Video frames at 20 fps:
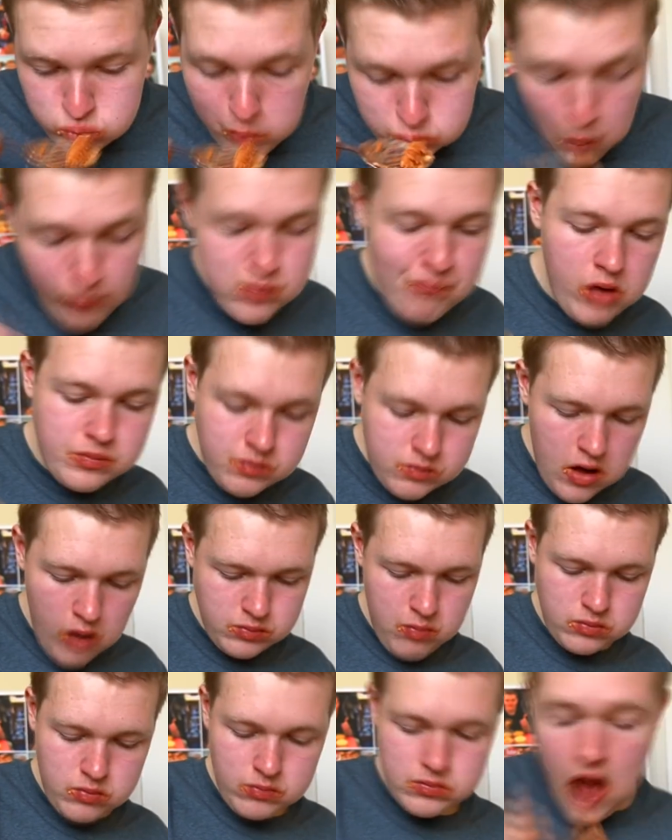And here we
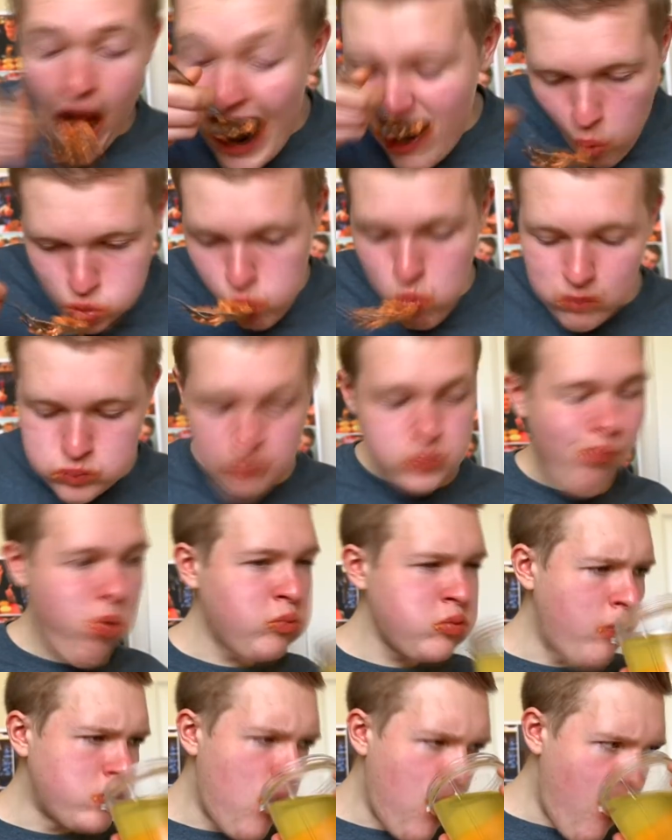are, sitting
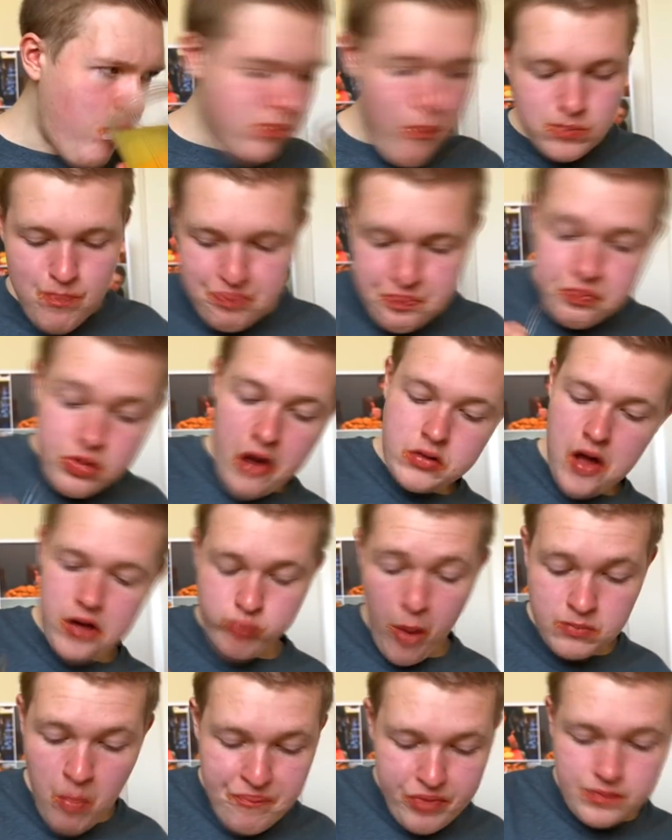down with a
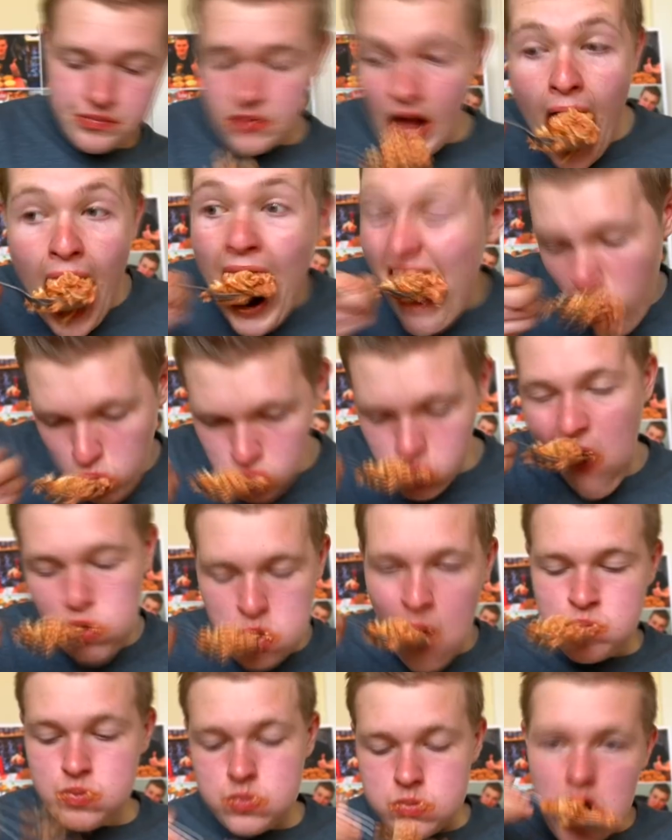£9 creamy
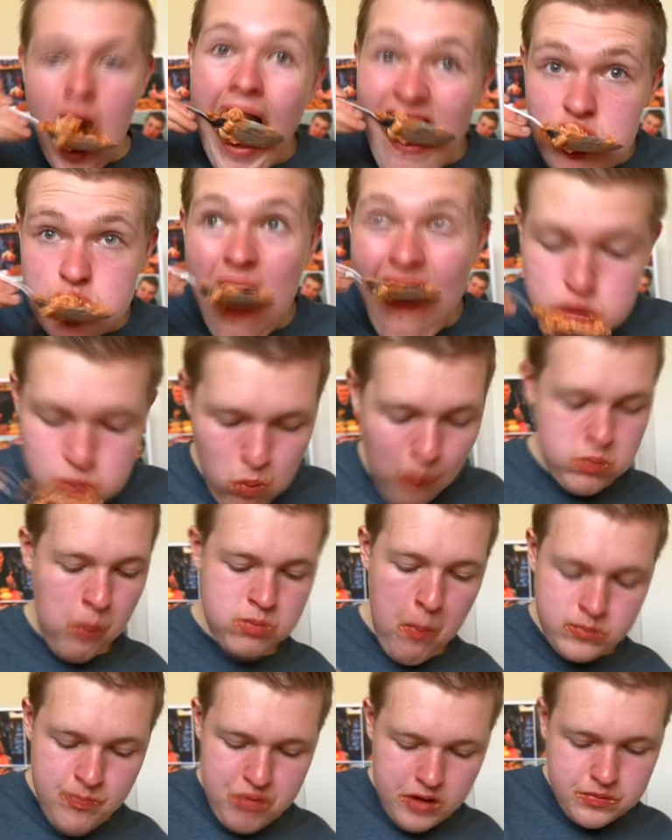tomato pasta
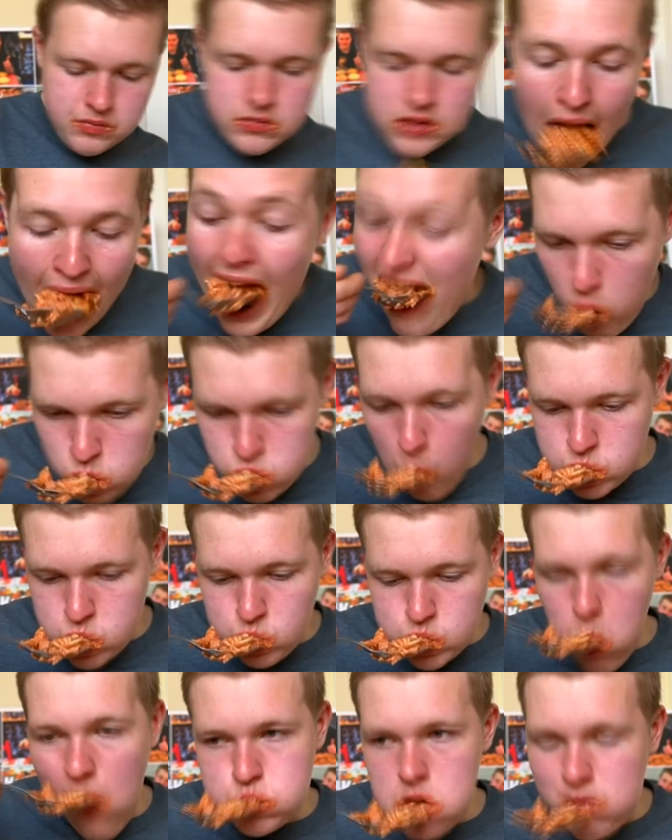bake,
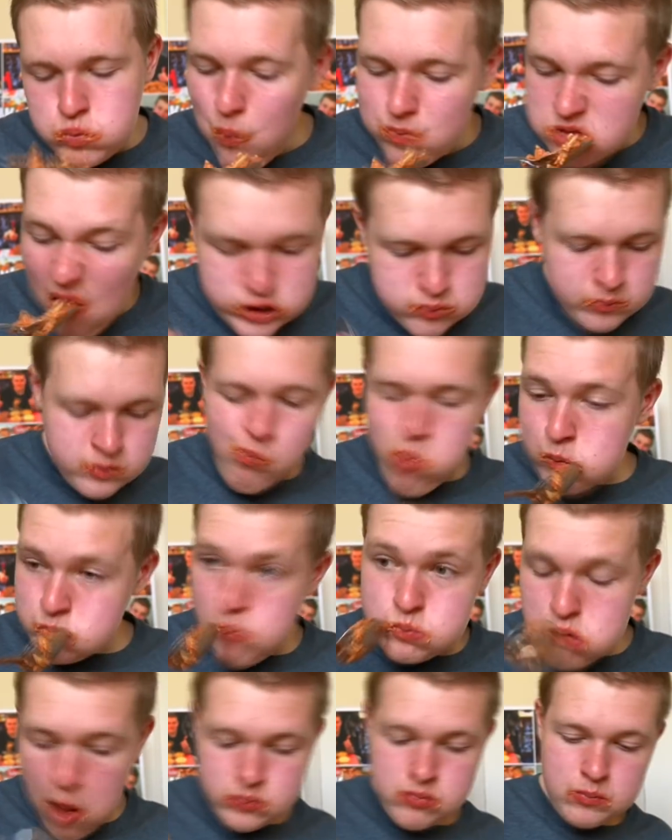covered in
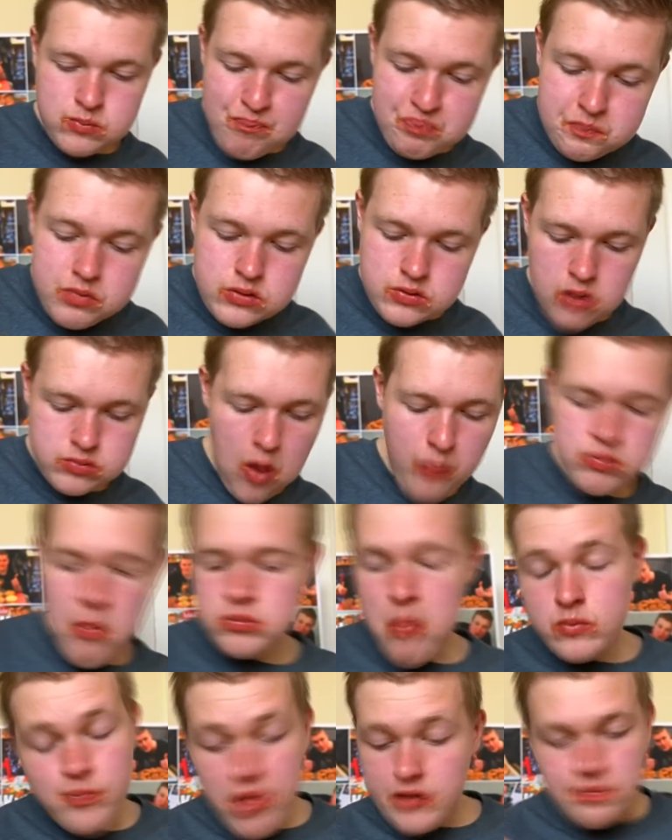copious amounts of cheese
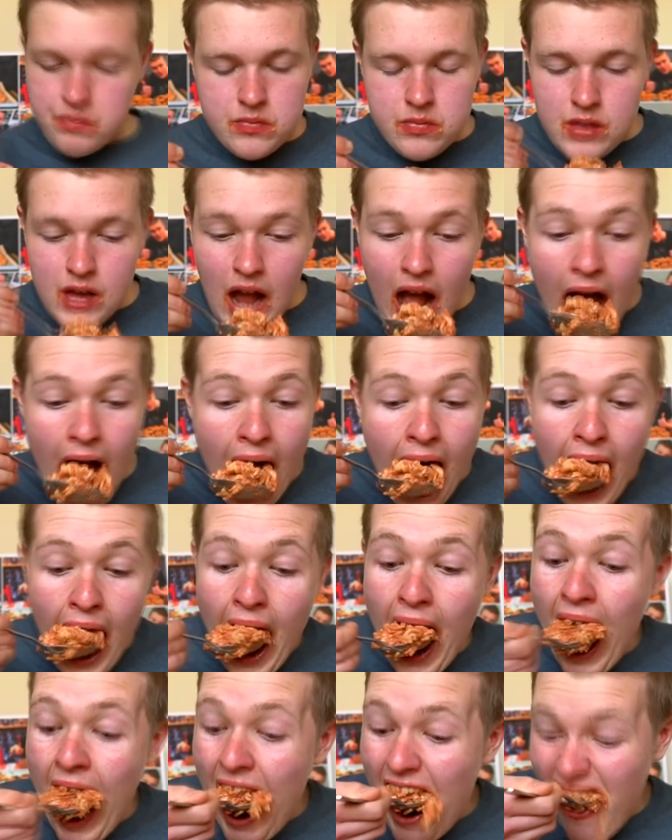and pepperoni and
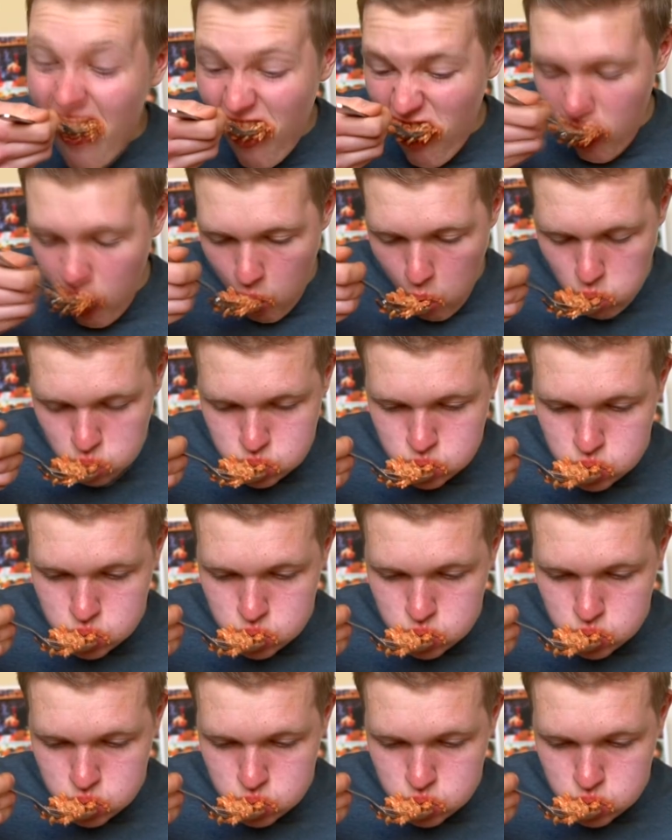all sorts of